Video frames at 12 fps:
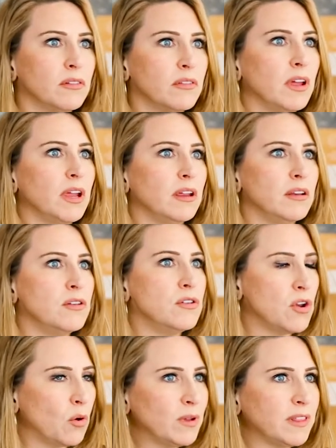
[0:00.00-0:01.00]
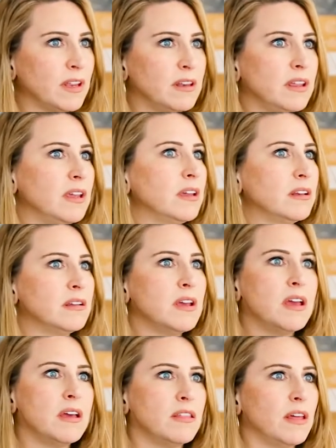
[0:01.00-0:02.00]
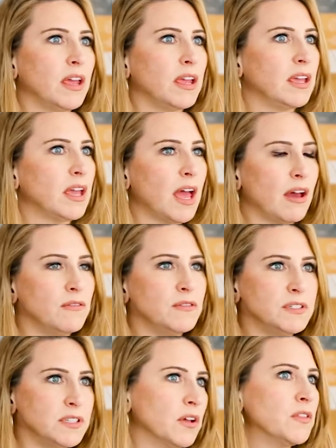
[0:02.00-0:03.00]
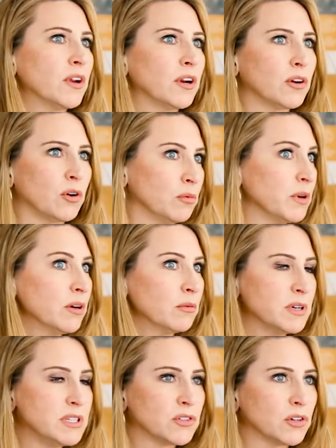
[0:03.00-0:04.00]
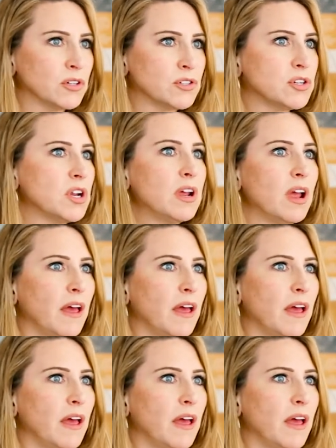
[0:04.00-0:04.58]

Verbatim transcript: They know what they need, they have done their career research,